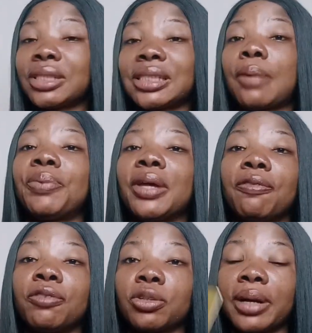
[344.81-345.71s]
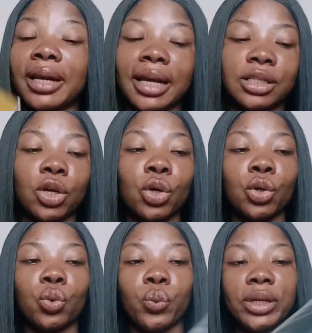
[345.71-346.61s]
pair for some clients with
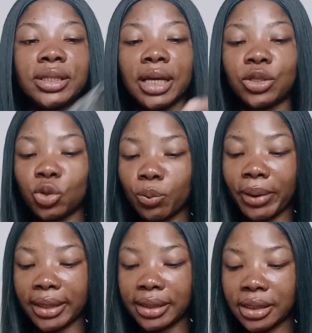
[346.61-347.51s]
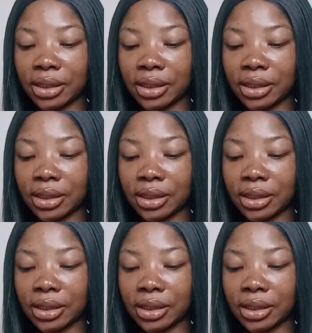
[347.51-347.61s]
a 2x6.